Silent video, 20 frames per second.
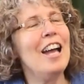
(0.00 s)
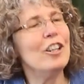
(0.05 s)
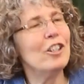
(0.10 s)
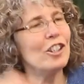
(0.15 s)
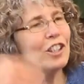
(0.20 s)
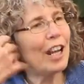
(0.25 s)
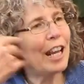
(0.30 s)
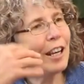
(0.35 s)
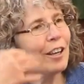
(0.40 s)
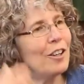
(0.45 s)

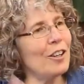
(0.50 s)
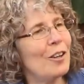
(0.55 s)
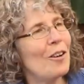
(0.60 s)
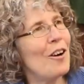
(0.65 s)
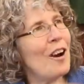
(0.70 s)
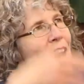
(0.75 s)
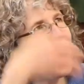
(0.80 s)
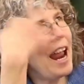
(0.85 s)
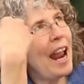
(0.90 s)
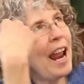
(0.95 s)
shake
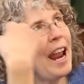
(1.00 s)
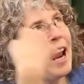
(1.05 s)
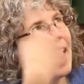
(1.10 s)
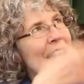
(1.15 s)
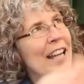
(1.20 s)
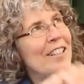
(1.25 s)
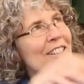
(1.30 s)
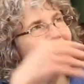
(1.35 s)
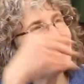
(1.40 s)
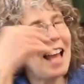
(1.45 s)
your
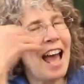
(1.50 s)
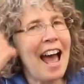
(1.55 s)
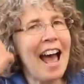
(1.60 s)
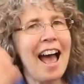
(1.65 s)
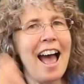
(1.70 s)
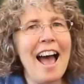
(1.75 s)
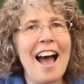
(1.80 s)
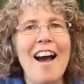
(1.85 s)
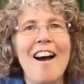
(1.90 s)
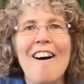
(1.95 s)
hands
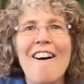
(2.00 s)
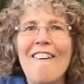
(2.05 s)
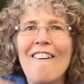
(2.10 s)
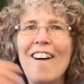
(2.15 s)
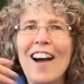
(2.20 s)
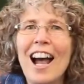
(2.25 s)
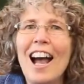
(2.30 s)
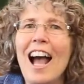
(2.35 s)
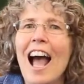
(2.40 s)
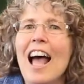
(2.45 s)

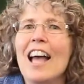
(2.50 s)
now,